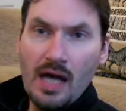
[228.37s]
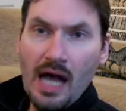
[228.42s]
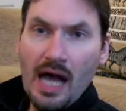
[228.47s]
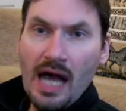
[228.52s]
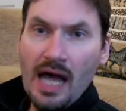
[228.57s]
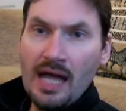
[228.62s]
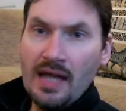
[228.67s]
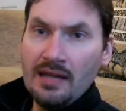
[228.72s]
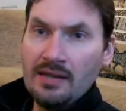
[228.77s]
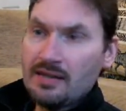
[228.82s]

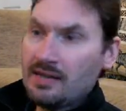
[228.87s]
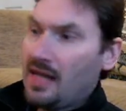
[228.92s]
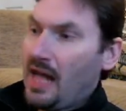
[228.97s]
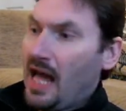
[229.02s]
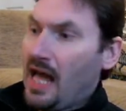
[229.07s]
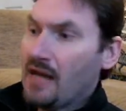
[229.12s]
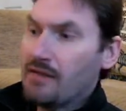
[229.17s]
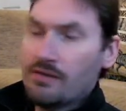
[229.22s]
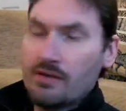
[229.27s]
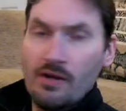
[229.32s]
And
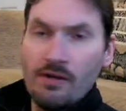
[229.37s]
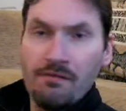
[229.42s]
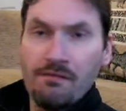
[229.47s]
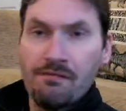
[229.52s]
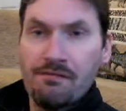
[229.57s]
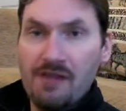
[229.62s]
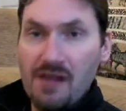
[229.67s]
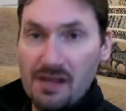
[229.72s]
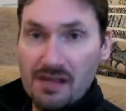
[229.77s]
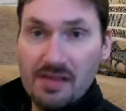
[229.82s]
I have enough
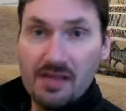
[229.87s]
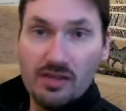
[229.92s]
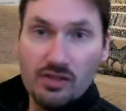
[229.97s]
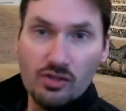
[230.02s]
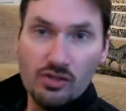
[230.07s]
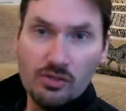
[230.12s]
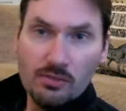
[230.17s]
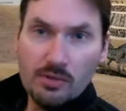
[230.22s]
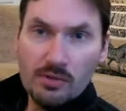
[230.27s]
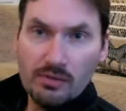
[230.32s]
faith in the
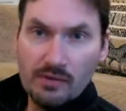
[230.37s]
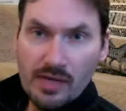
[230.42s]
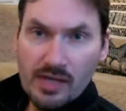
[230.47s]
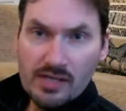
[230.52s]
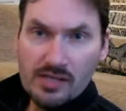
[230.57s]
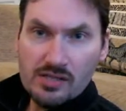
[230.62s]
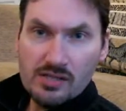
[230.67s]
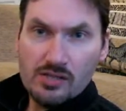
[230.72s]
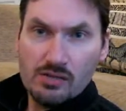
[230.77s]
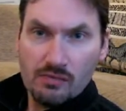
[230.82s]
human
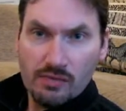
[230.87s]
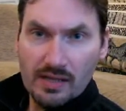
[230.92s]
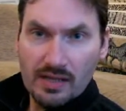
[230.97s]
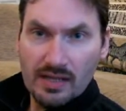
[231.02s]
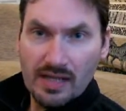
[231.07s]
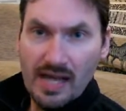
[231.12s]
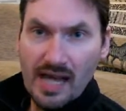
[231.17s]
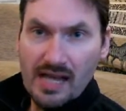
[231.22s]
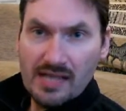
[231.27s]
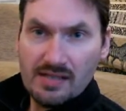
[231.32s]
race to
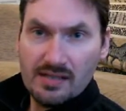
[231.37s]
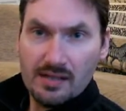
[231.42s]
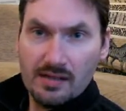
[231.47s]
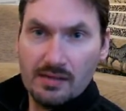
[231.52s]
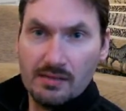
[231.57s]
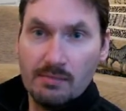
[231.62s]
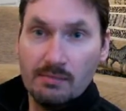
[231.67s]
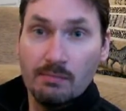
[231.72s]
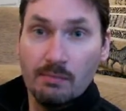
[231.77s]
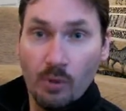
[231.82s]
realize that
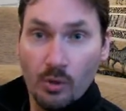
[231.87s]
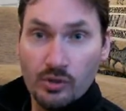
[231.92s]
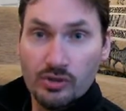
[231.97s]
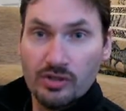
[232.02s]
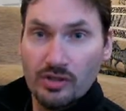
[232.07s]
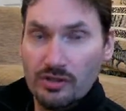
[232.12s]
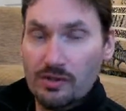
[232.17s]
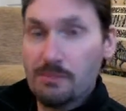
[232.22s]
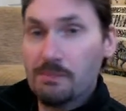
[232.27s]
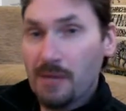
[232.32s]
most
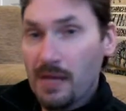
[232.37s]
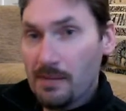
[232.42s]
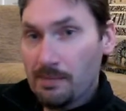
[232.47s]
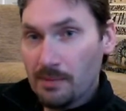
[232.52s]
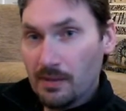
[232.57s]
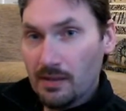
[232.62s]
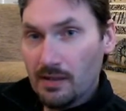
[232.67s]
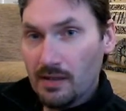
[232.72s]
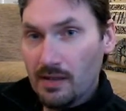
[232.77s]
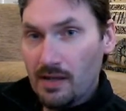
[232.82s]
other
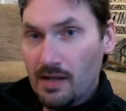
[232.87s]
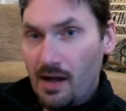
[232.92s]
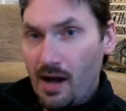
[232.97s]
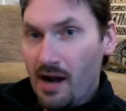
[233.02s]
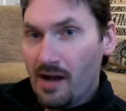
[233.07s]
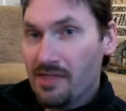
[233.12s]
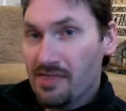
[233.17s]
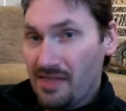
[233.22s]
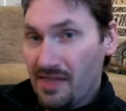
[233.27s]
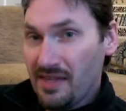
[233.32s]
people
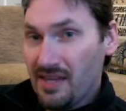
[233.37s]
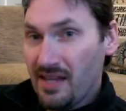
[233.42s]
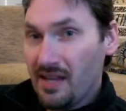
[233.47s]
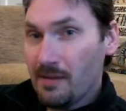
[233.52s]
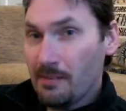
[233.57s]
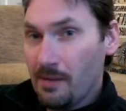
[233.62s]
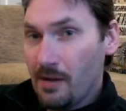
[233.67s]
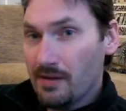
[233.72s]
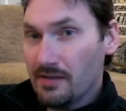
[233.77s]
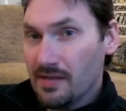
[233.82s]
are thinking
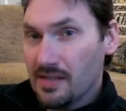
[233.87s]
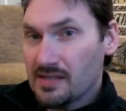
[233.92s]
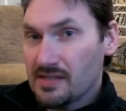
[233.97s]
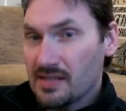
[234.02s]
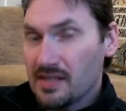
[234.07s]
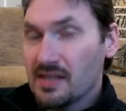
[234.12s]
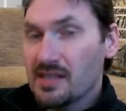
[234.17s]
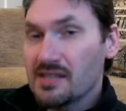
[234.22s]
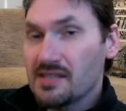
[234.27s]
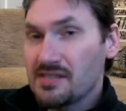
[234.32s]
about this
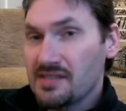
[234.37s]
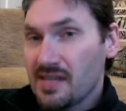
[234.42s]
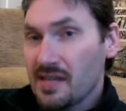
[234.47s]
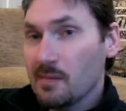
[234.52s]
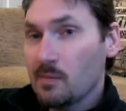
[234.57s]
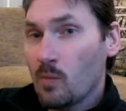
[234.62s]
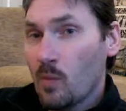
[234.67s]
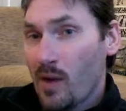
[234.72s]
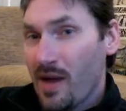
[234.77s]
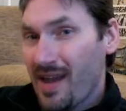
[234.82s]
in the
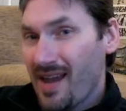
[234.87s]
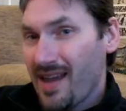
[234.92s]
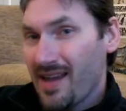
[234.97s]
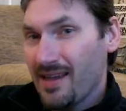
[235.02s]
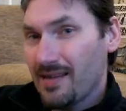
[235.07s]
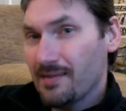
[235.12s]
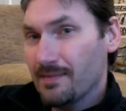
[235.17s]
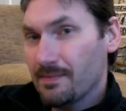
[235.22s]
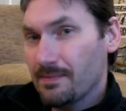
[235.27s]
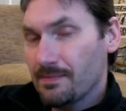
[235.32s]
same way.
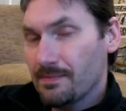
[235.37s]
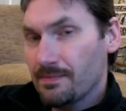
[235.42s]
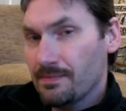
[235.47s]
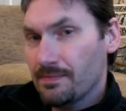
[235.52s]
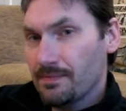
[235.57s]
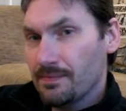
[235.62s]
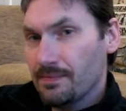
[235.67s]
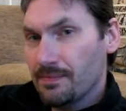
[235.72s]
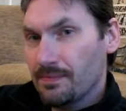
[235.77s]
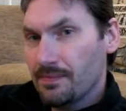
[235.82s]

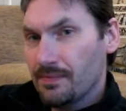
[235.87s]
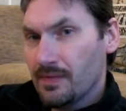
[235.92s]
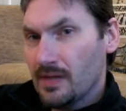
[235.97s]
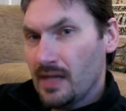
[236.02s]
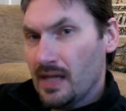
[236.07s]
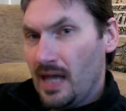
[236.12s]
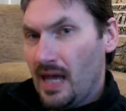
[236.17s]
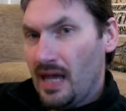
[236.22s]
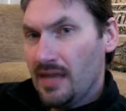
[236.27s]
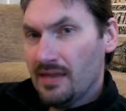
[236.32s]

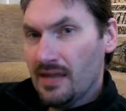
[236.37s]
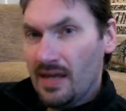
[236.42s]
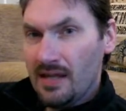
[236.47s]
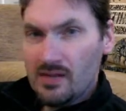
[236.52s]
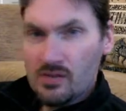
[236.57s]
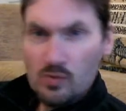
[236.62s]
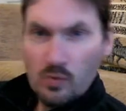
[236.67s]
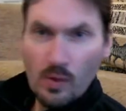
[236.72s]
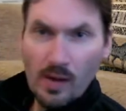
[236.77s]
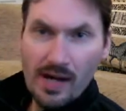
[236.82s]
And that
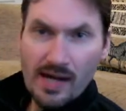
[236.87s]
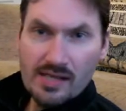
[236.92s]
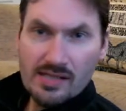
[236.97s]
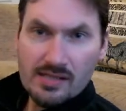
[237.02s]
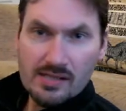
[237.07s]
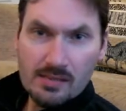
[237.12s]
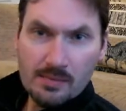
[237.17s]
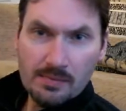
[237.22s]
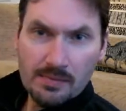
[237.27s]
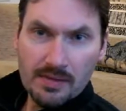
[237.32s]
is why
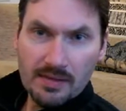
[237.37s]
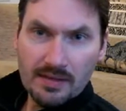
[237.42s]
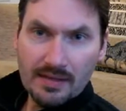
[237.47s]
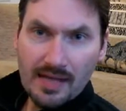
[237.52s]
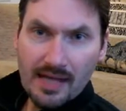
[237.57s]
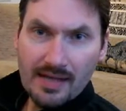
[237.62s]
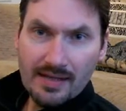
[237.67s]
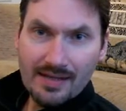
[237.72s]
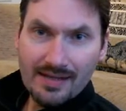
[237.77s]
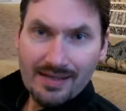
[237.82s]
something
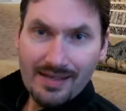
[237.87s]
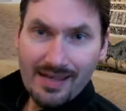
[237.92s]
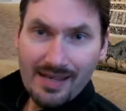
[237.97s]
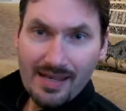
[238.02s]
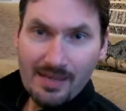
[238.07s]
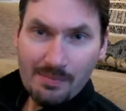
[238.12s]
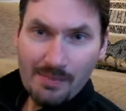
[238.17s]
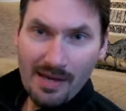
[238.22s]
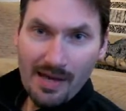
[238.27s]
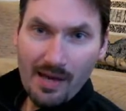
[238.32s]
like
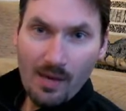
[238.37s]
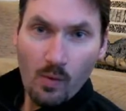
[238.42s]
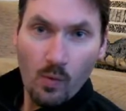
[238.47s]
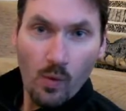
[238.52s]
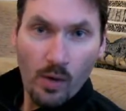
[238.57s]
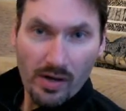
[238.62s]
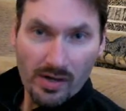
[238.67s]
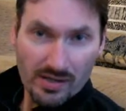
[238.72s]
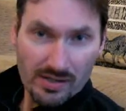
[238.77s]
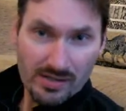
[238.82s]
eBay
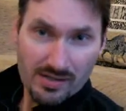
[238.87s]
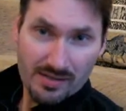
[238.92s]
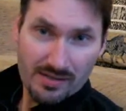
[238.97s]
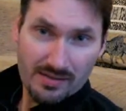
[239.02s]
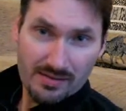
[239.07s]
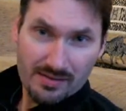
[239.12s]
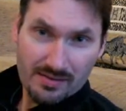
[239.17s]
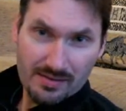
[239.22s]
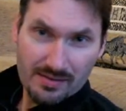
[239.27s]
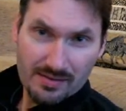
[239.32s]
works.